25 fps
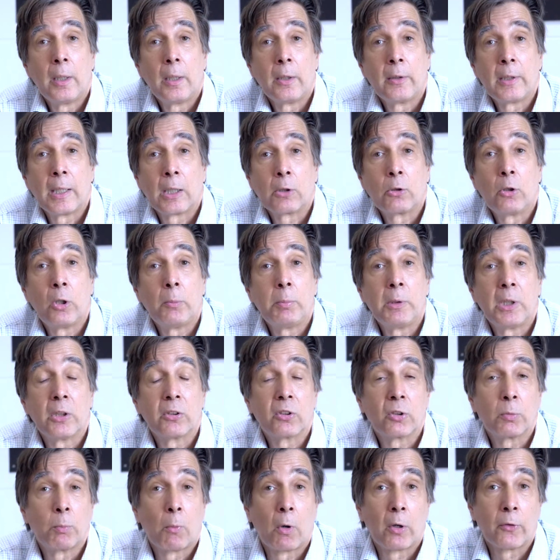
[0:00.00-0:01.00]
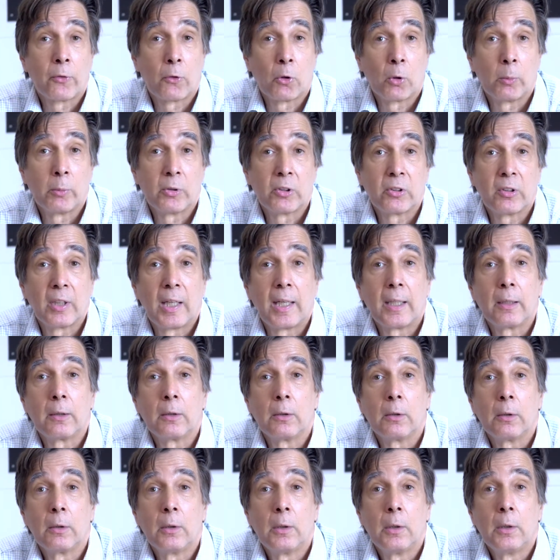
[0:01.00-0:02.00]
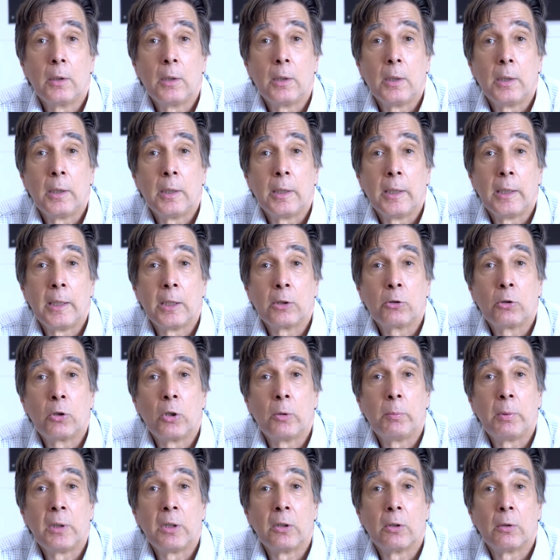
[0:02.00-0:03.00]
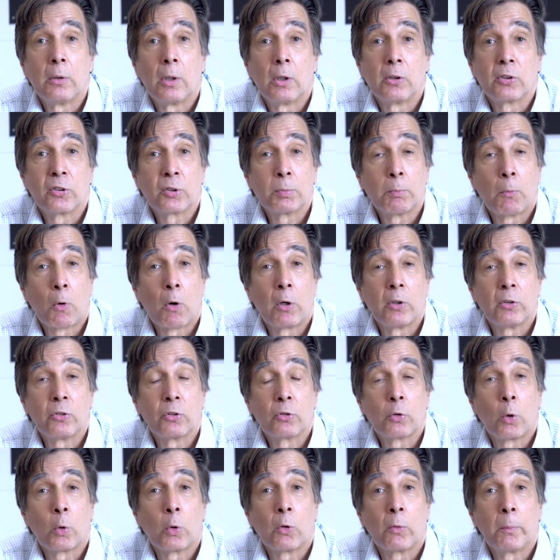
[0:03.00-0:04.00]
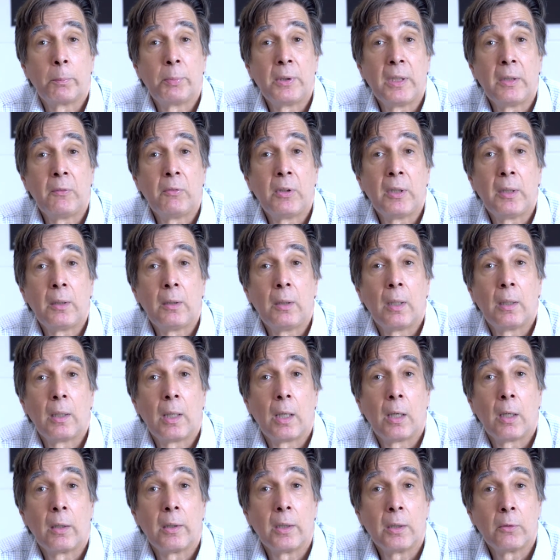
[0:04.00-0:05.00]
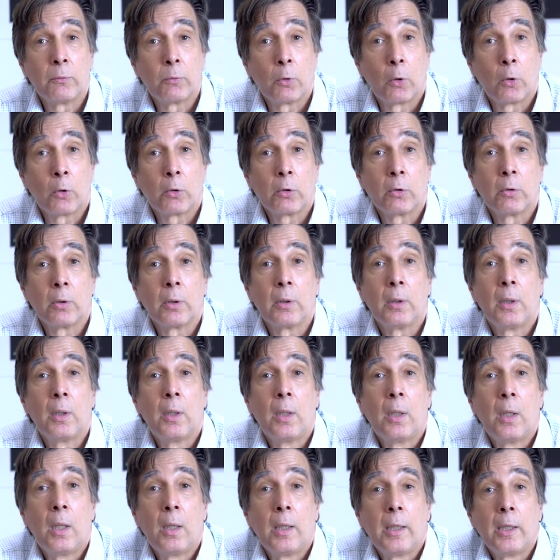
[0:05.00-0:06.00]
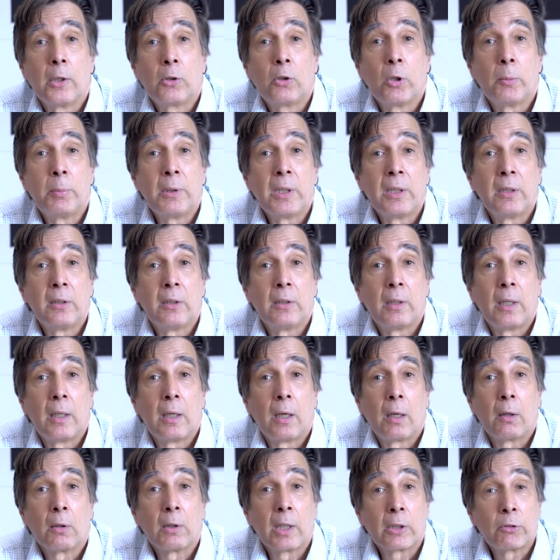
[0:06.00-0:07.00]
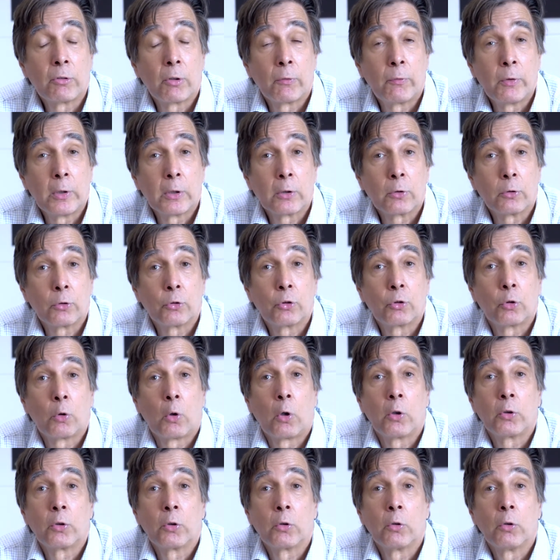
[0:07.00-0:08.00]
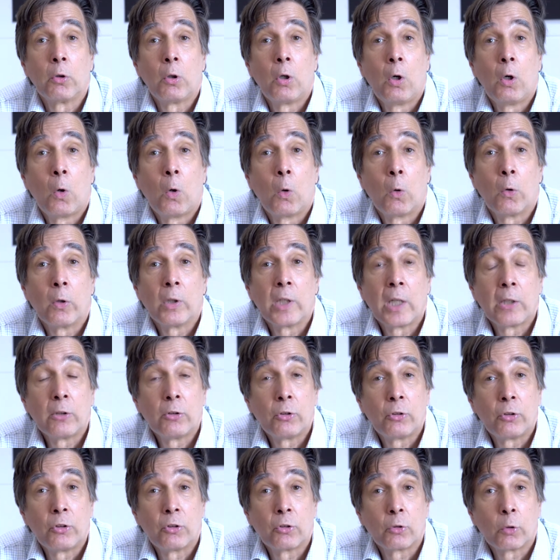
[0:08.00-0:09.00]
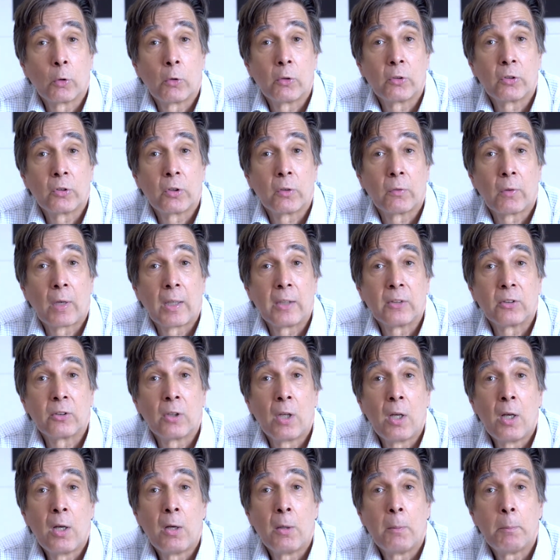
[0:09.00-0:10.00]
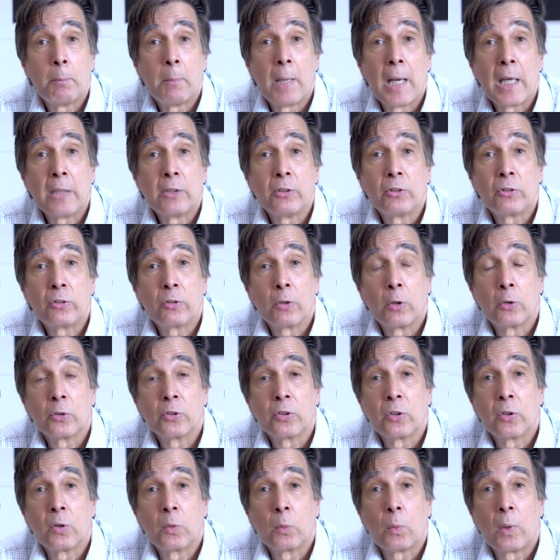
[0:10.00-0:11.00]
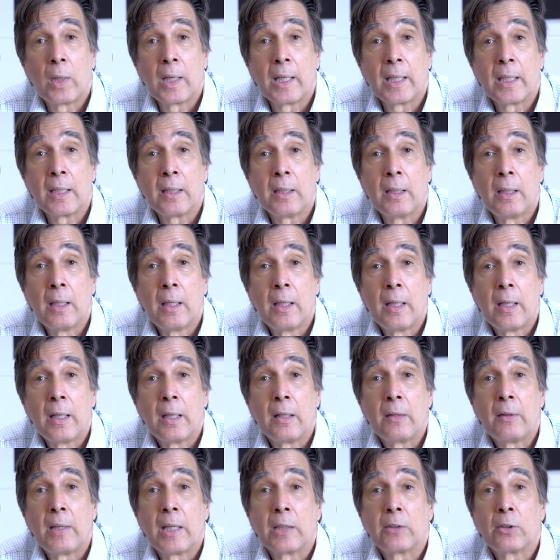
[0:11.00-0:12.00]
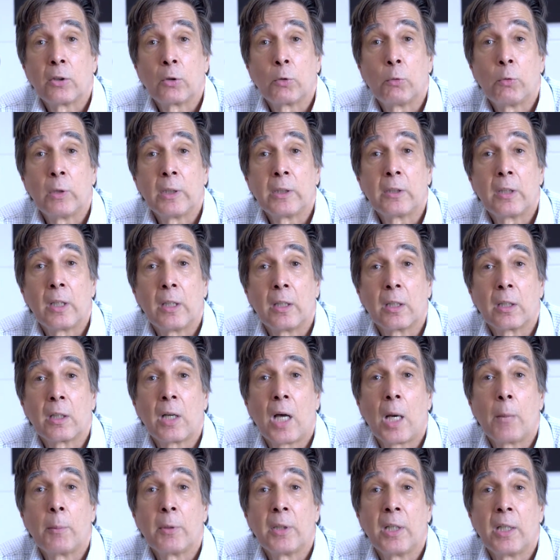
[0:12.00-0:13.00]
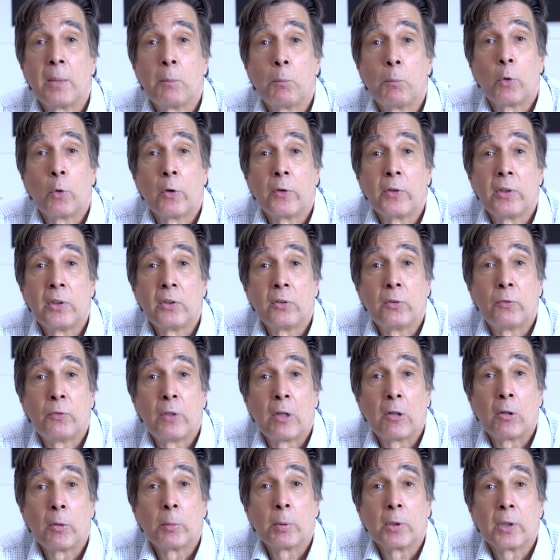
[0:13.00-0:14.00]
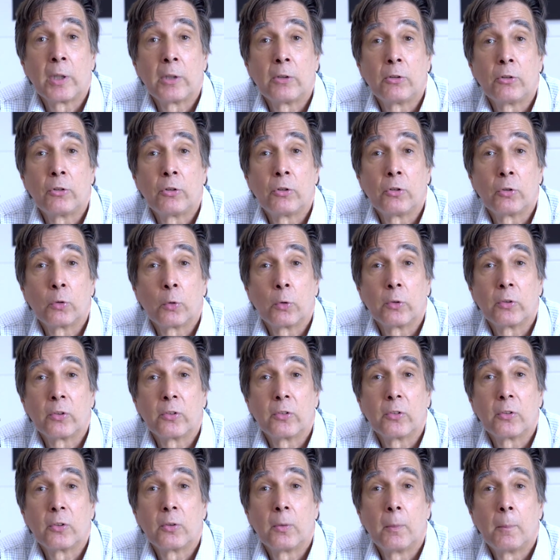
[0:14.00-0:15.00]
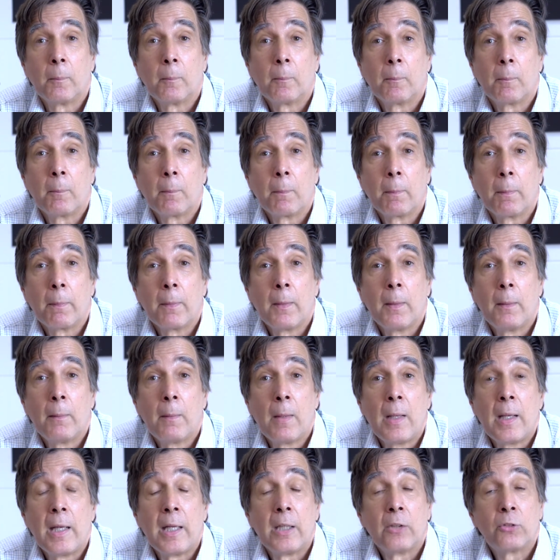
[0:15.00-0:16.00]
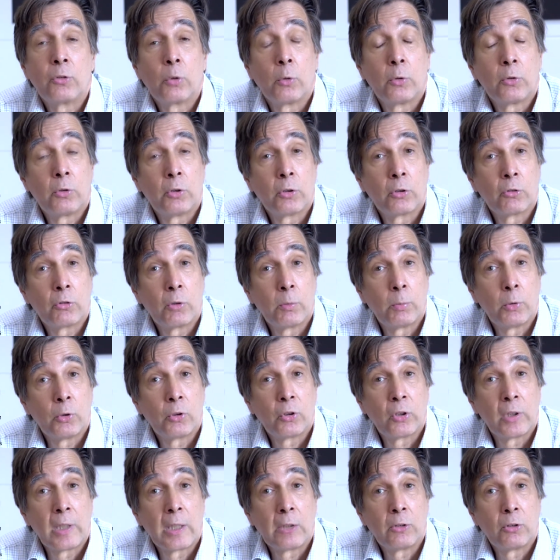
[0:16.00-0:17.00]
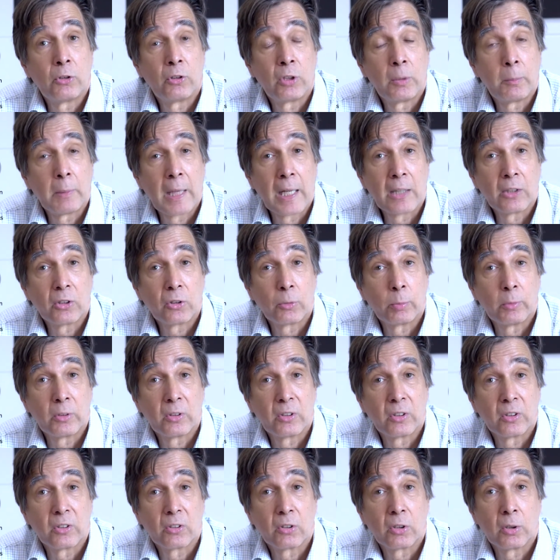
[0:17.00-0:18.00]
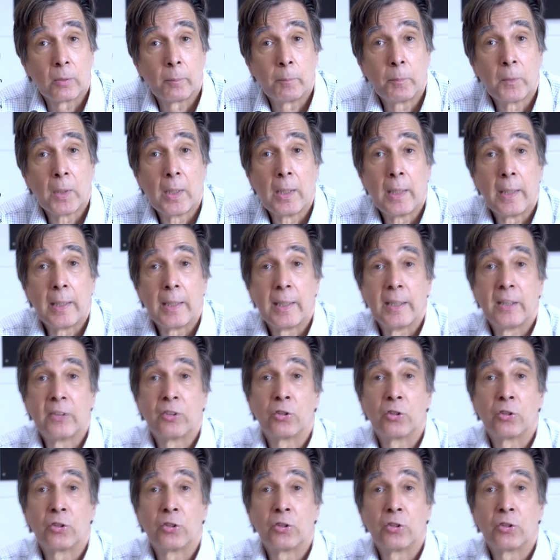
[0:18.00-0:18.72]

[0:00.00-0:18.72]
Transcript: That could be a smart thermostat, it could be a smart solar PV inverter, it could be an electric vehicle charger or an energy storage device. Manage those in a way that the grid can accommodate of these variable energy sources. And so a distribution energy management system is